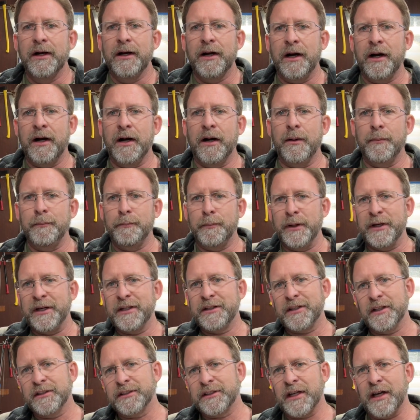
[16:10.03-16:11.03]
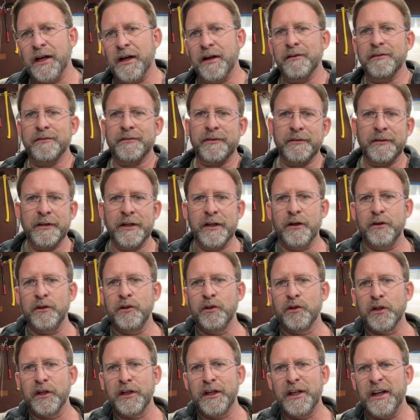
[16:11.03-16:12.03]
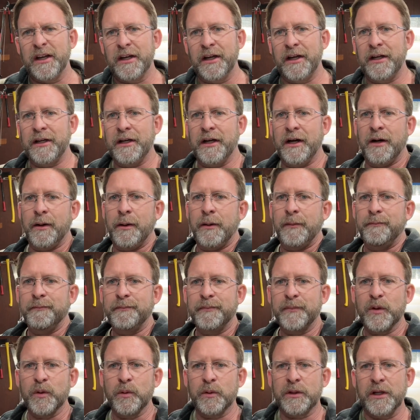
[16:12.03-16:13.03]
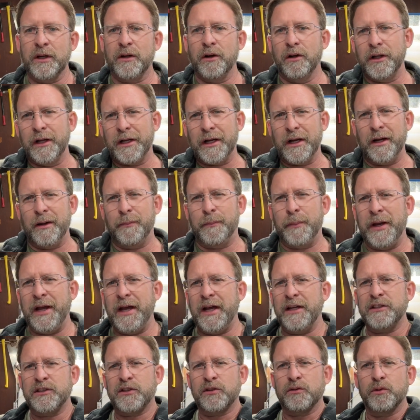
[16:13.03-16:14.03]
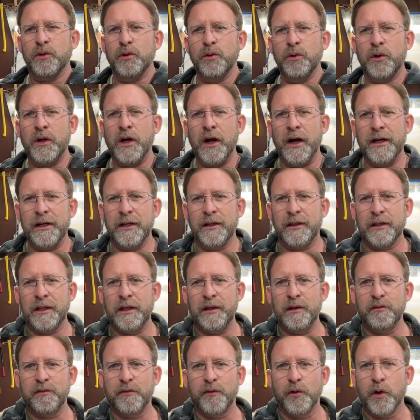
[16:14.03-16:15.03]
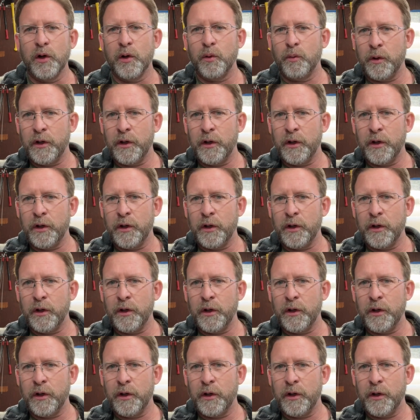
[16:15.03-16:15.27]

but it does have, you know, you can get a what they call like a pass-through kind of thing for it,